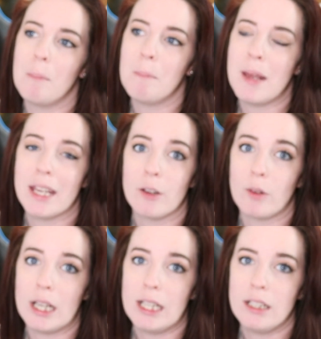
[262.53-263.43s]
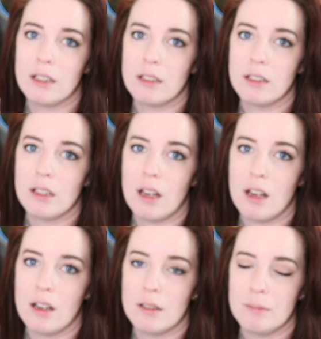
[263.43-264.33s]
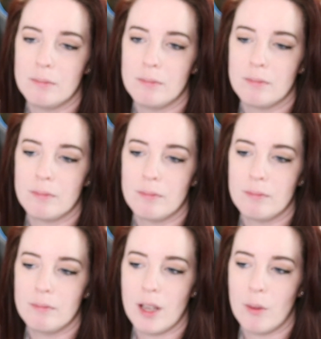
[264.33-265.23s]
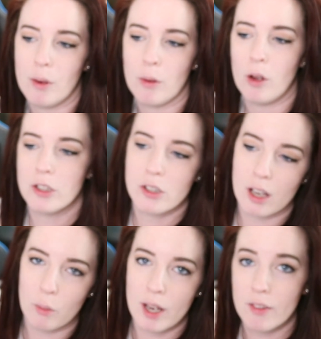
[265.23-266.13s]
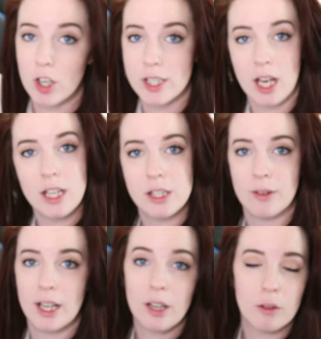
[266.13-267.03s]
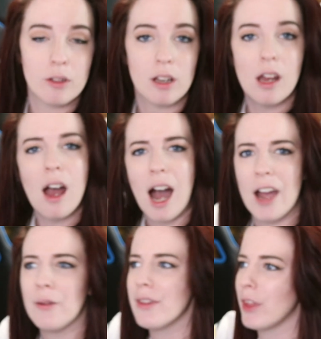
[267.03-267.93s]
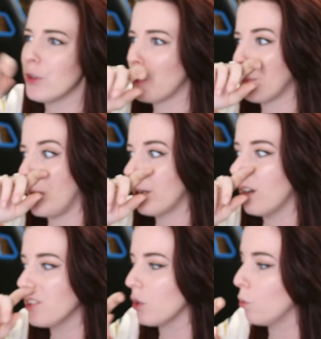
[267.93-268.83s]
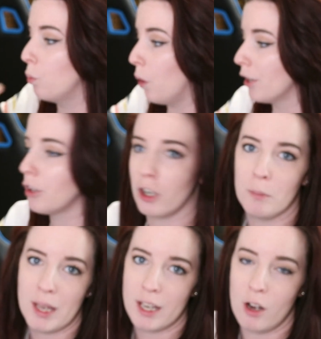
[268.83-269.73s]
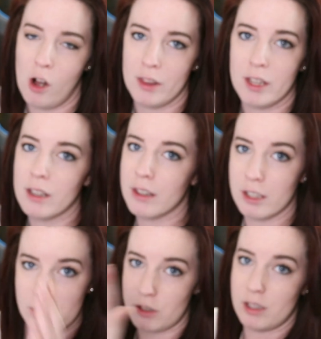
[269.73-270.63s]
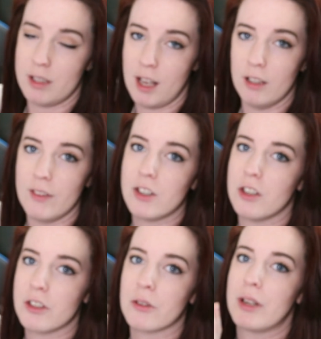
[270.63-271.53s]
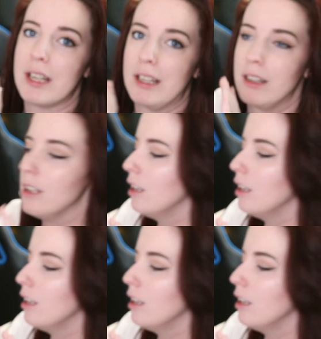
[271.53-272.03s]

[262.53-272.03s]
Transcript: Make It Right, and we were all just kind of waving our signs around. I only think during my concert, one girl made it on the television screen